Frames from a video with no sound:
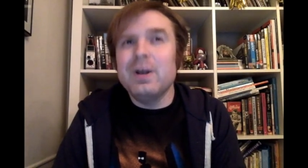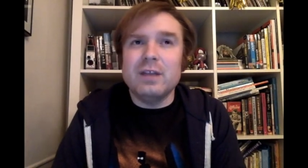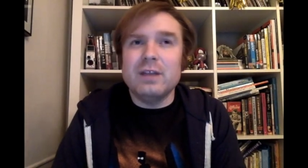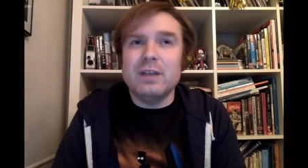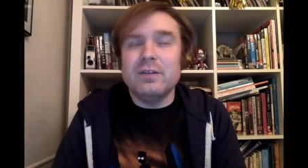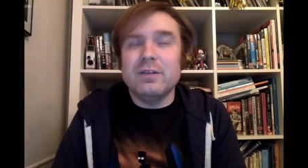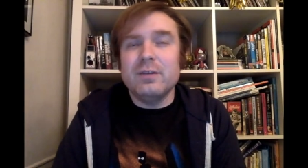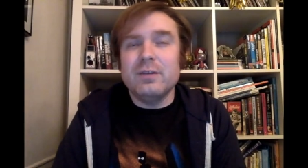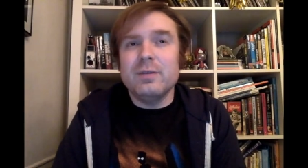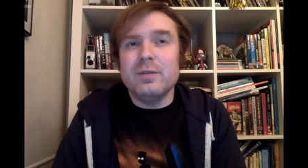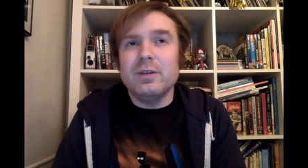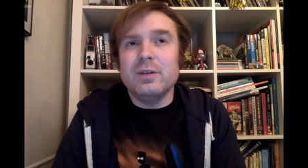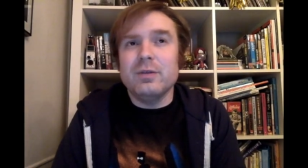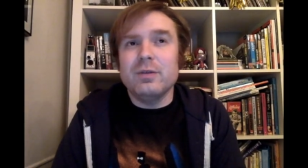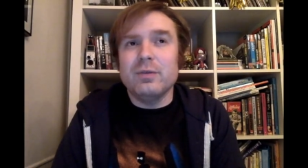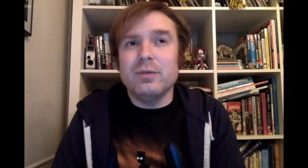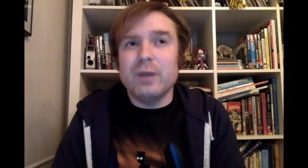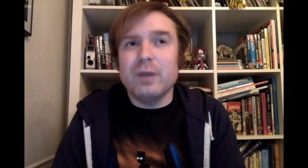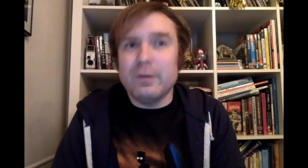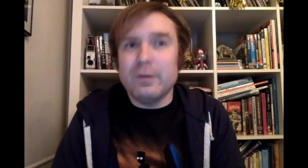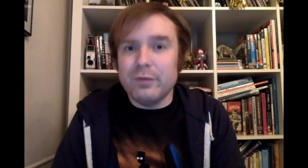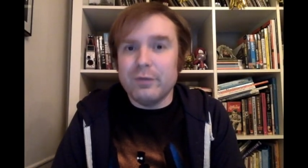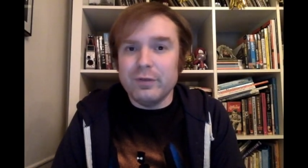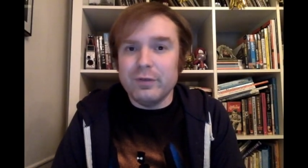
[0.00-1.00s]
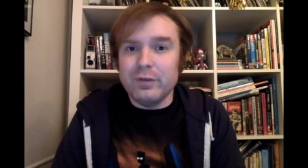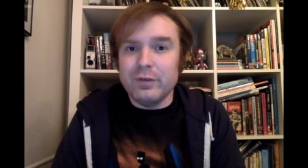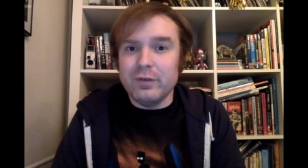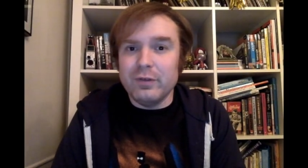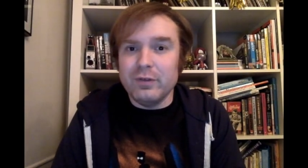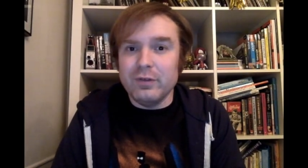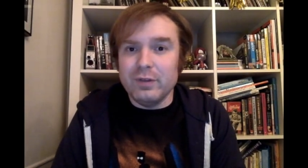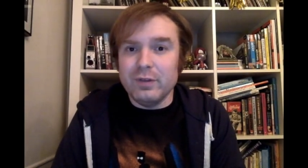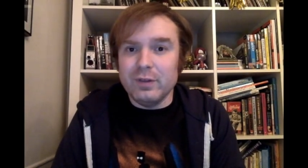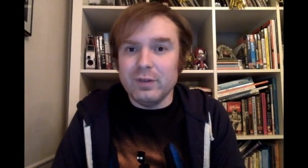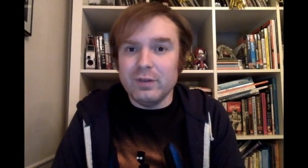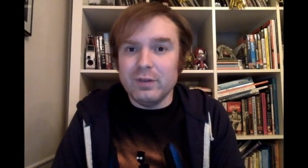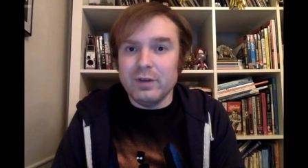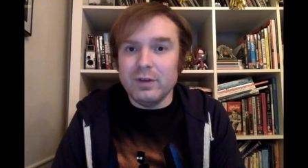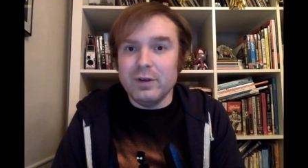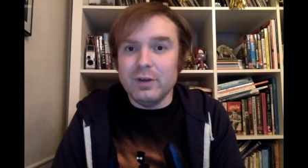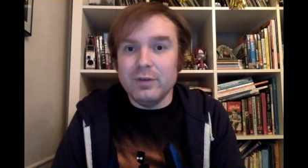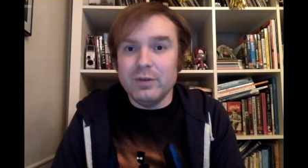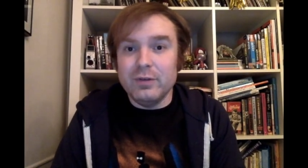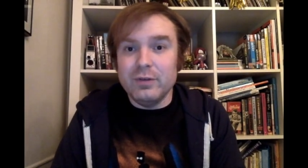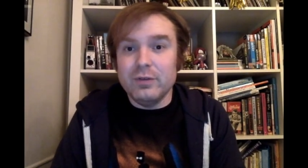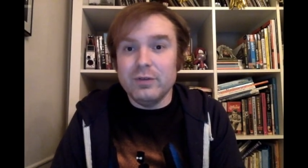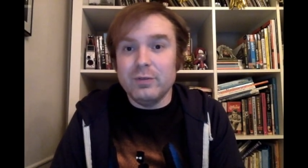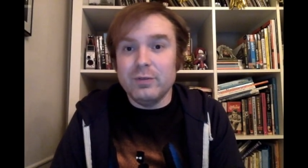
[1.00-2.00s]
And some of the references in this, I know
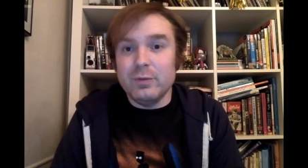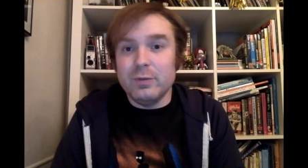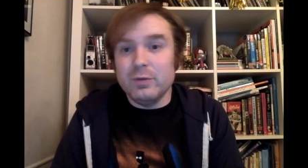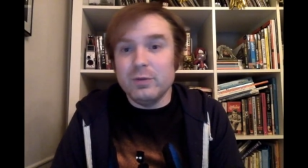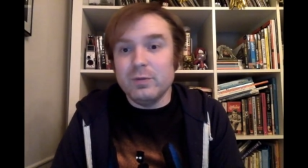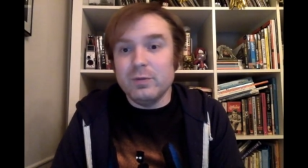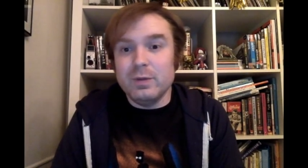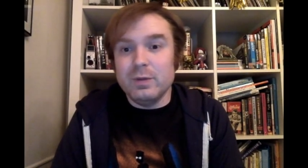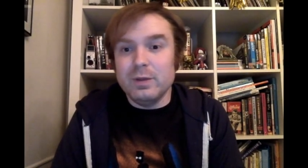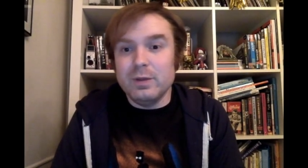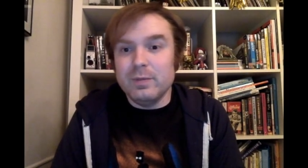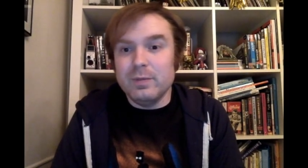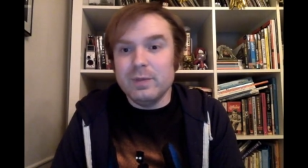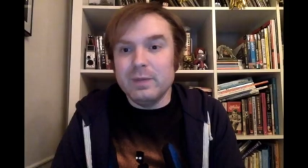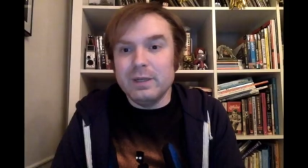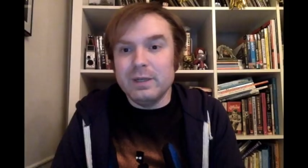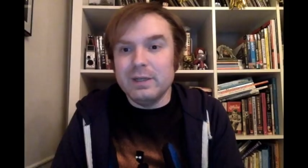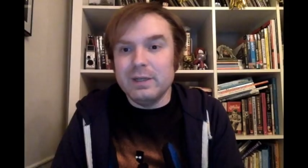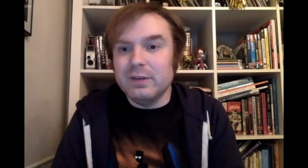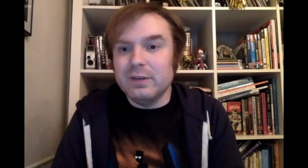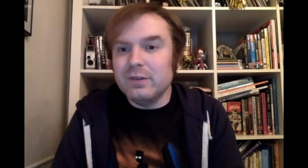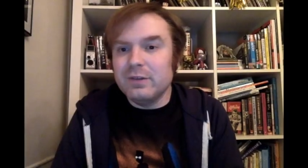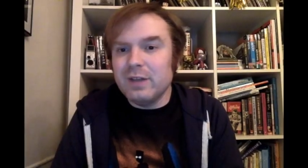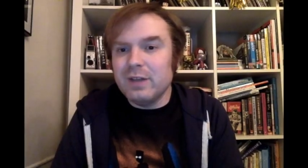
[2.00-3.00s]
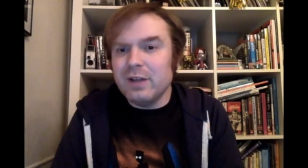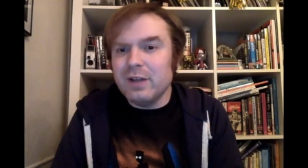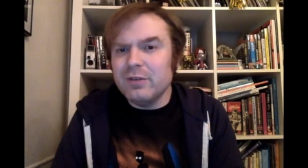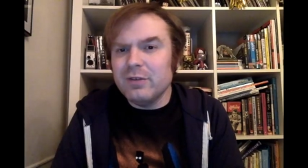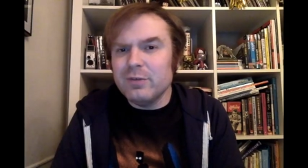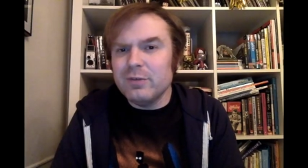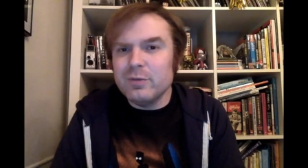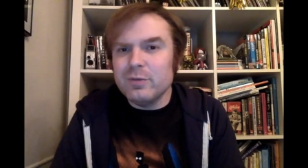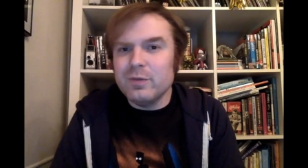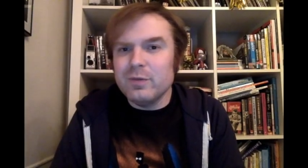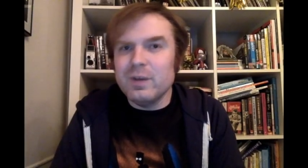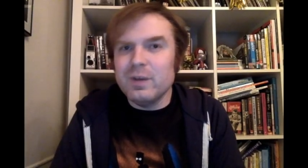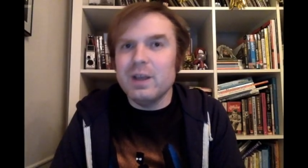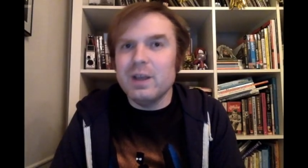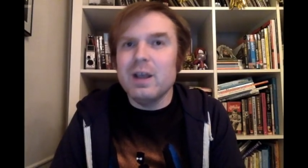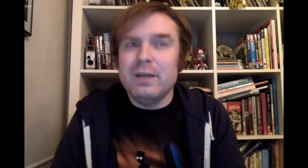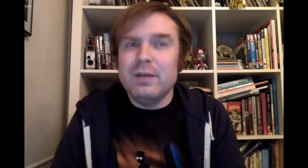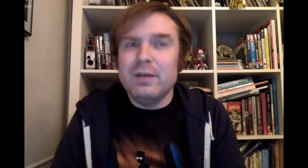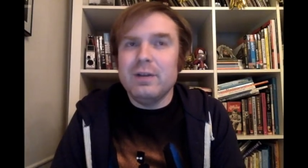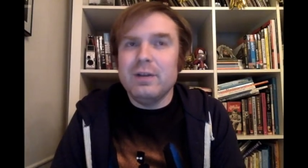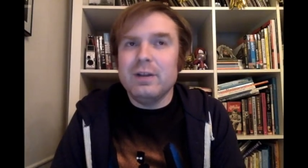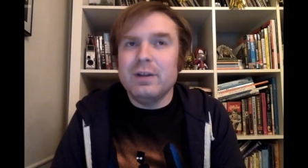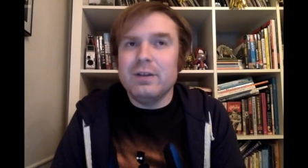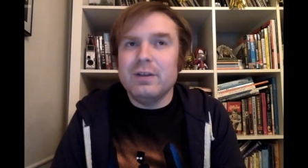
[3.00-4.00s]
this is supposed to be the big nostalgia movie,
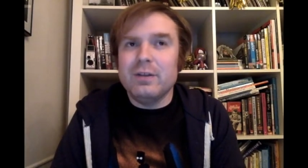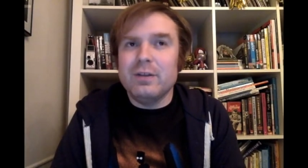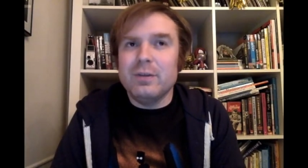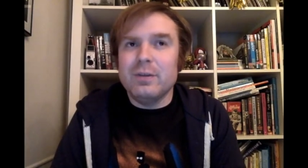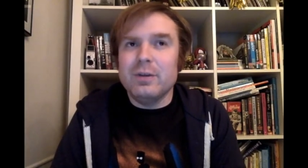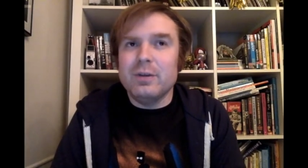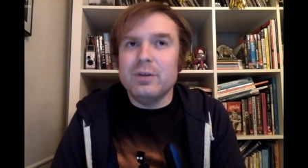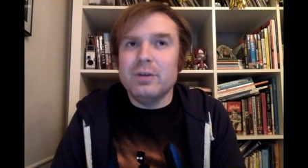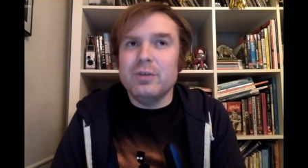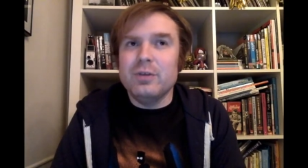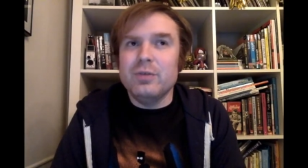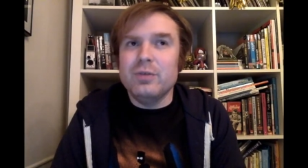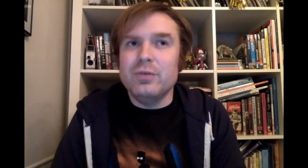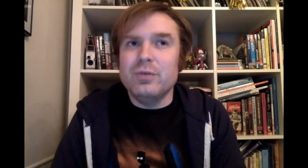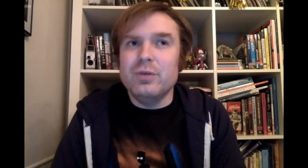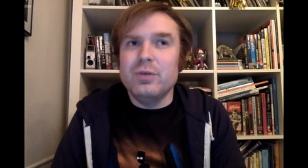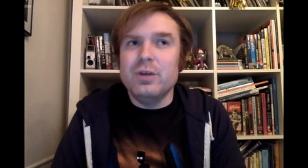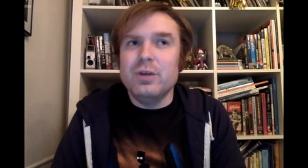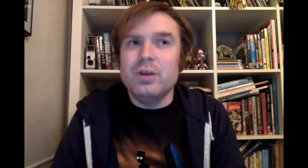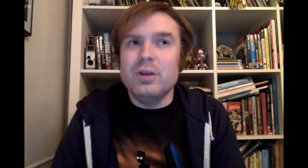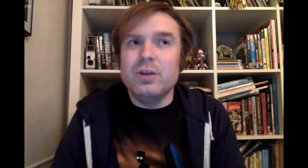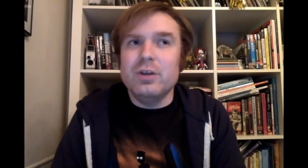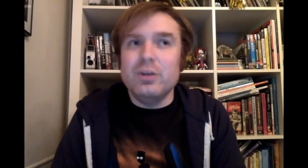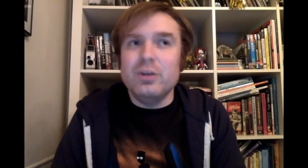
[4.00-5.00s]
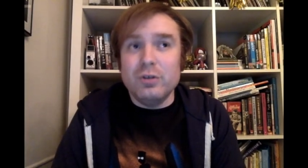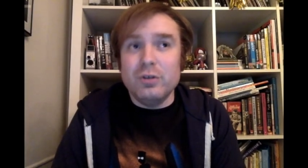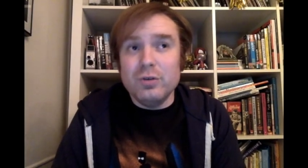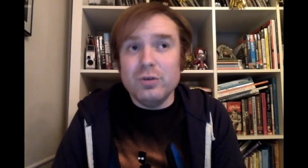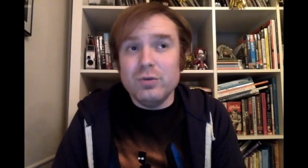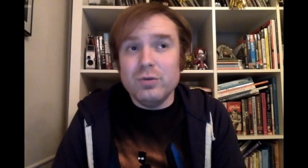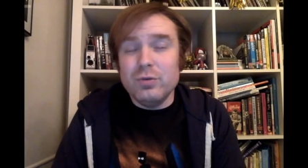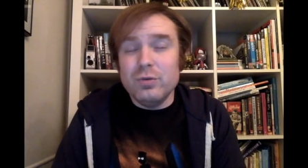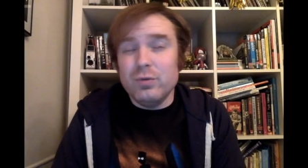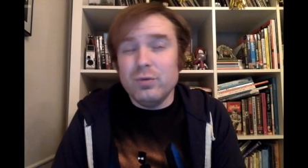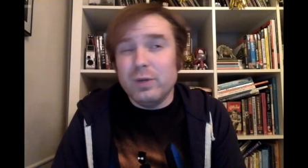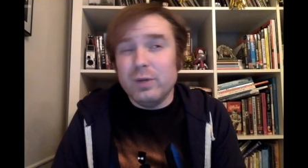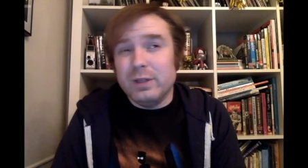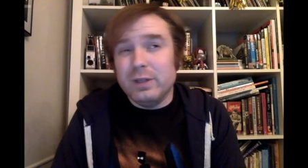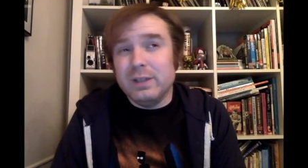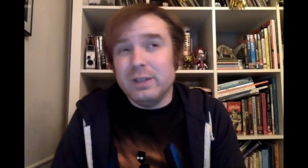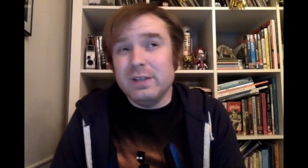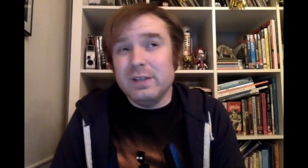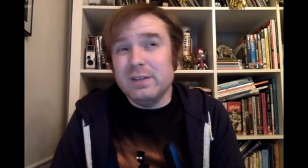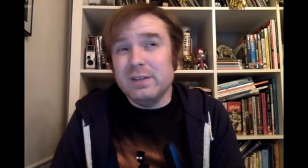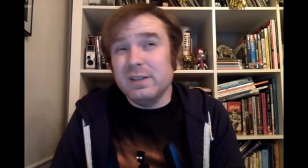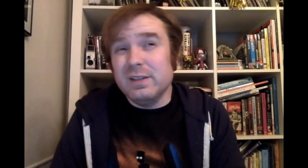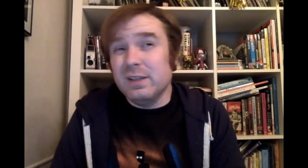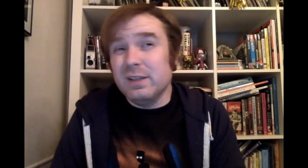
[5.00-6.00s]
felt like someone who knew what
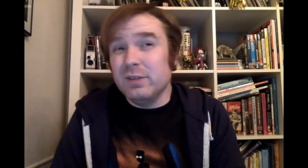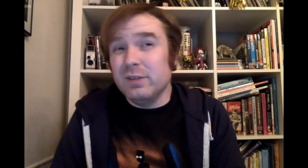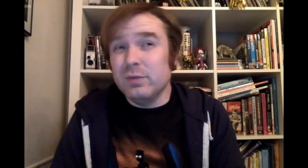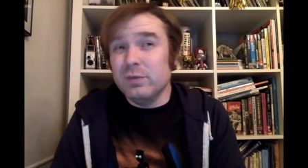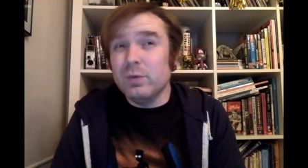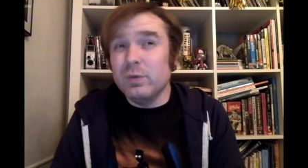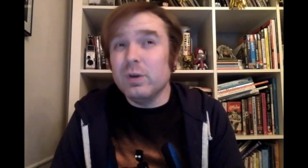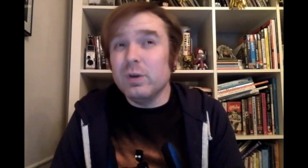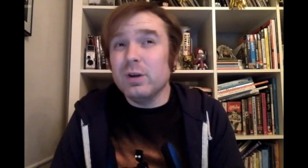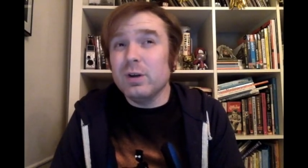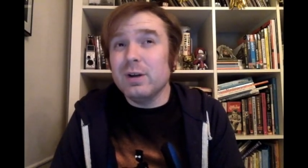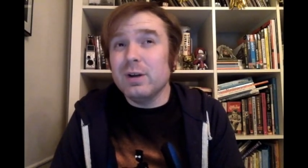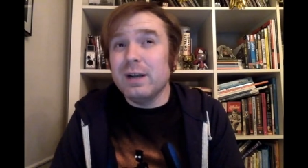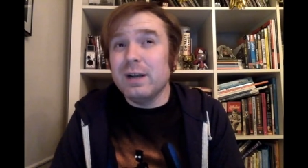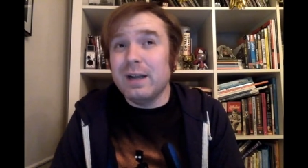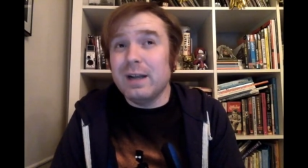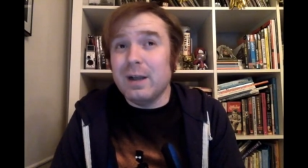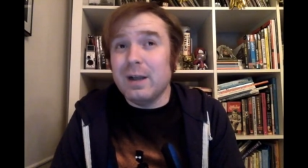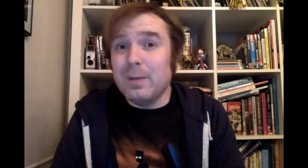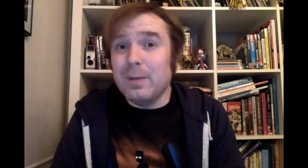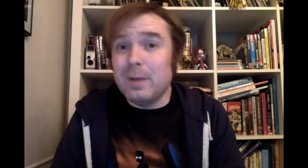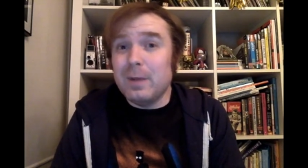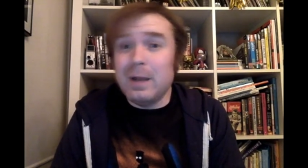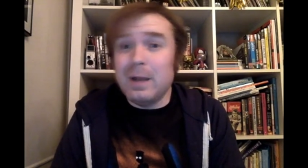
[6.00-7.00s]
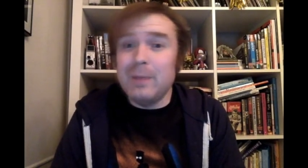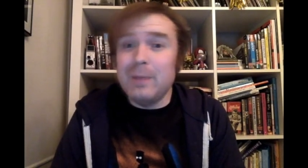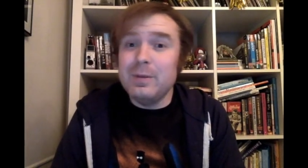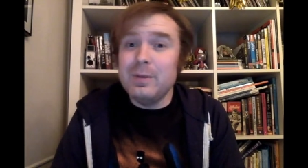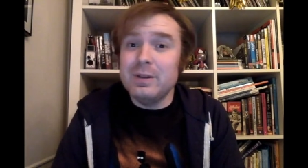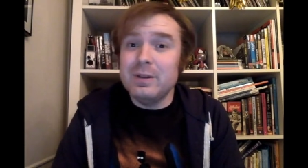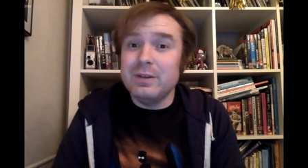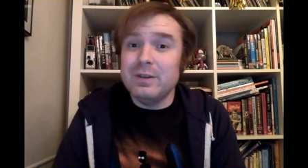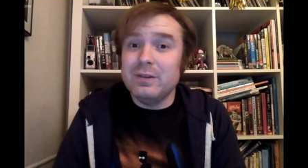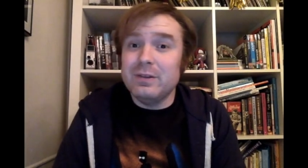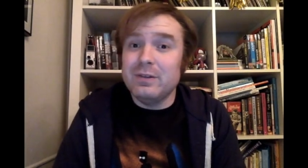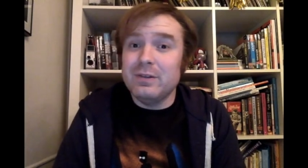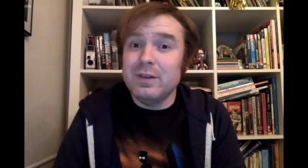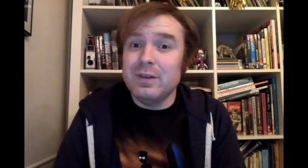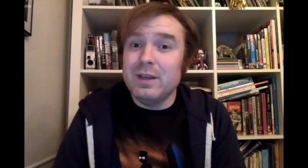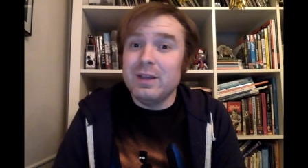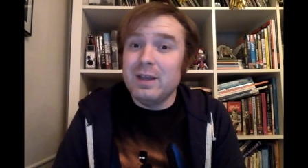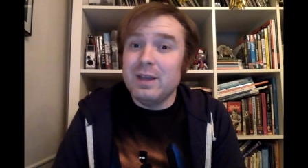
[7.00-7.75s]
these things were and how populous